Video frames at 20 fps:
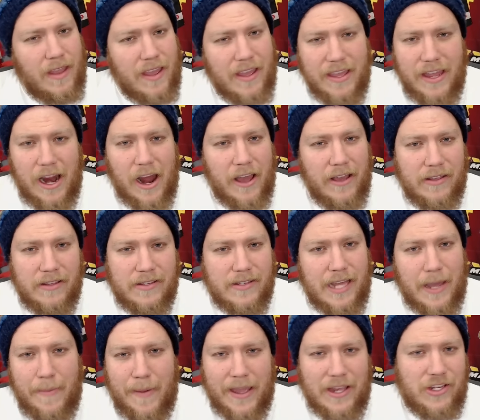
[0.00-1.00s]
you know,
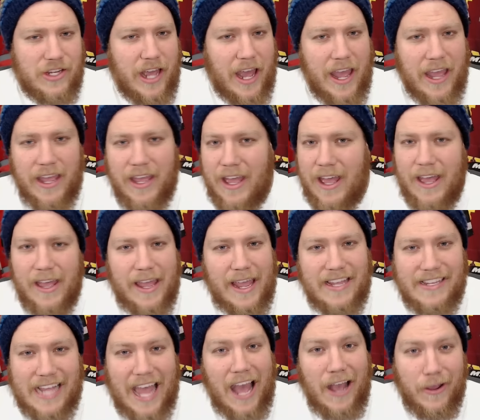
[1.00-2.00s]
CBJ.
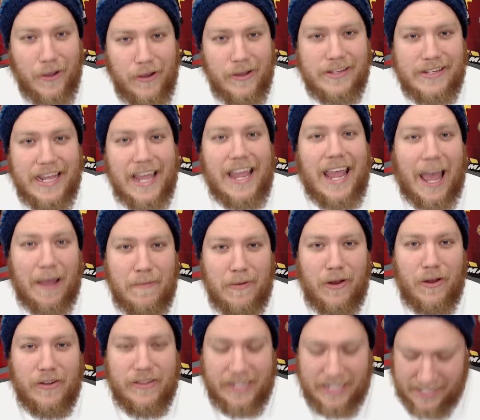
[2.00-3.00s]
How good's he come
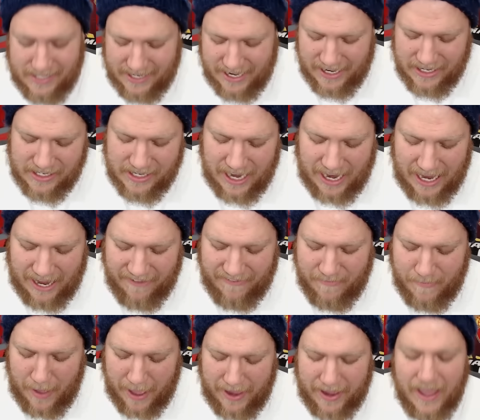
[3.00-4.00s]
along this season at
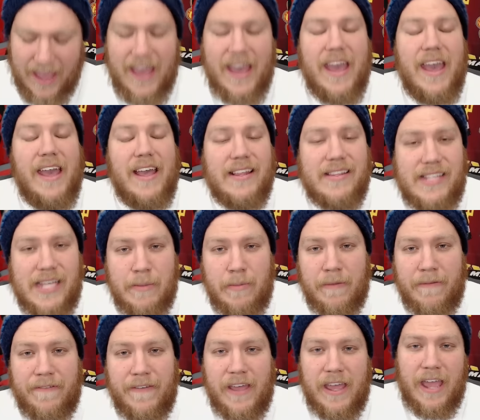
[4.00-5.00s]
left-back?
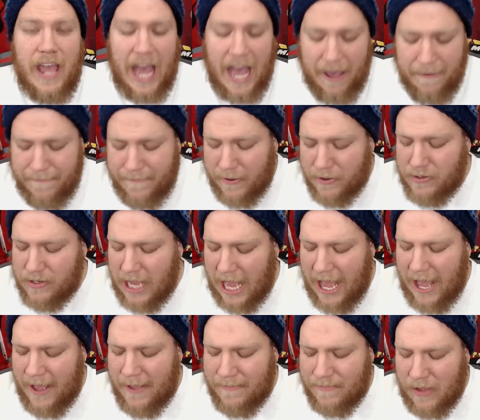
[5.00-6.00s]
Timothy
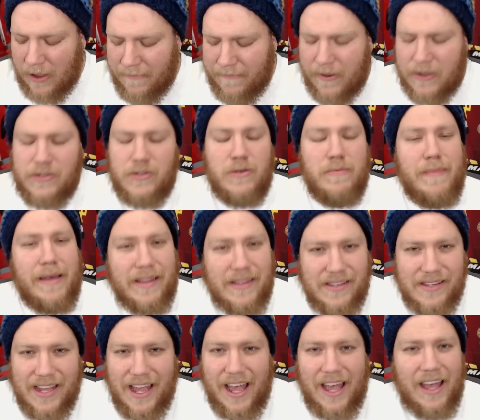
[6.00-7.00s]

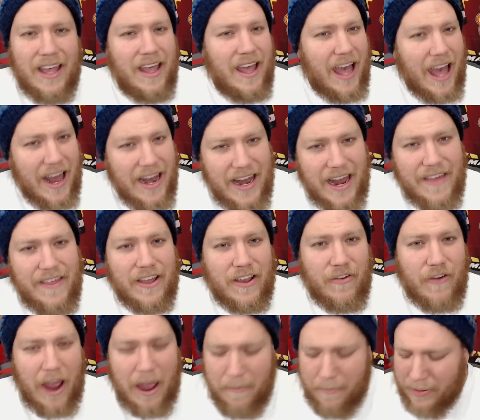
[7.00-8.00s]
Fosu-Mensah, another
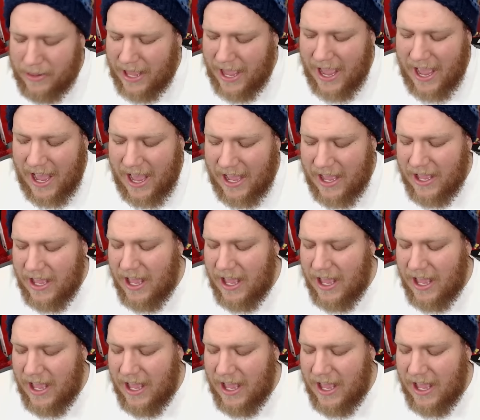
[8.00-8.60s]
great player.